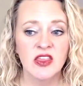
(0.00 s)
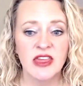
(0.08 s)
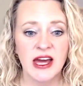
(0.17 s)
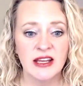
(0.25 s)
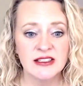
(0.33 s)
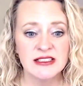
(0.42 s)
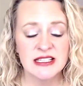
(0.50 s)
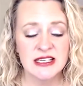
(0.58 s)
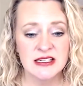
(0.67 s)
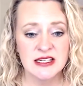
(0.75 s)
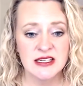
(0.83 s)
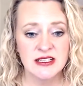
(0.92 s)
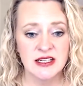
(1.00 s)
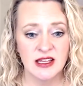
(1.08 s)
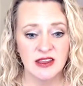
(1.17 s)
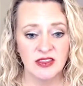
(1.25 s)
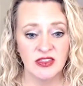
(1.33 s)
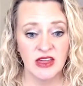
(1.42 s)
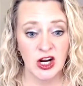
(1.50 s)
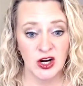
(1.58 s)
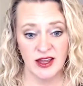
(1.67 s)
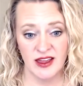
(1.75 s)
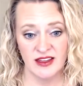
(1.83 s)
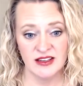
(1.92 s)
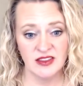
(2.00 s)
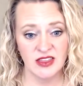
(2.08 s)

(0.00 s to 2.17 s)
that is in their head.